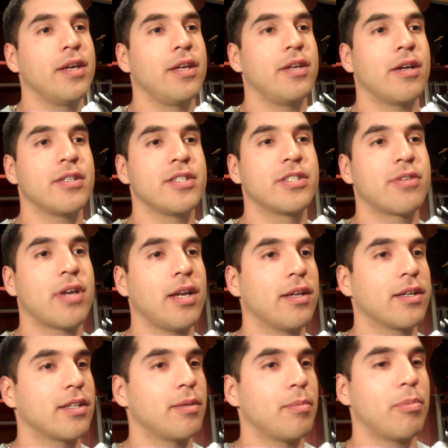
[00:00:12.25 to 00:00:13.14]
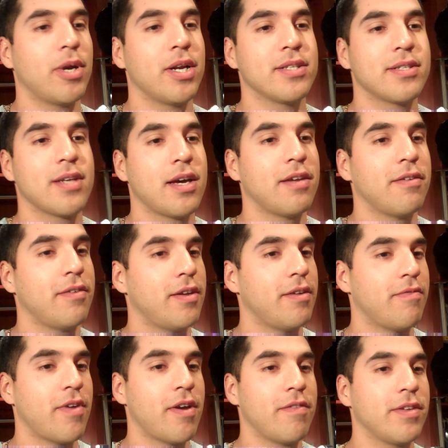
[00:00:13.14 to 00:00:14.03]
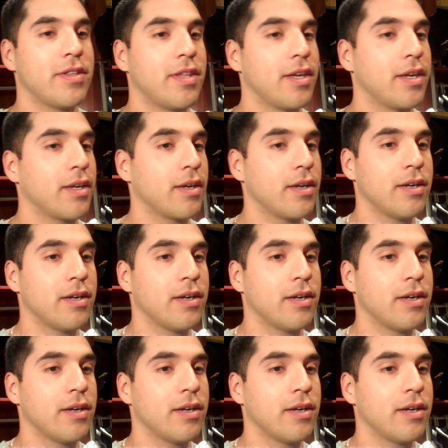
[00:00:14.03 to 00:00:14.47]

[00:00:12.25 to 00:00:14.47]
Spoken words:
you know, I just try to look at the bright side of it, everything.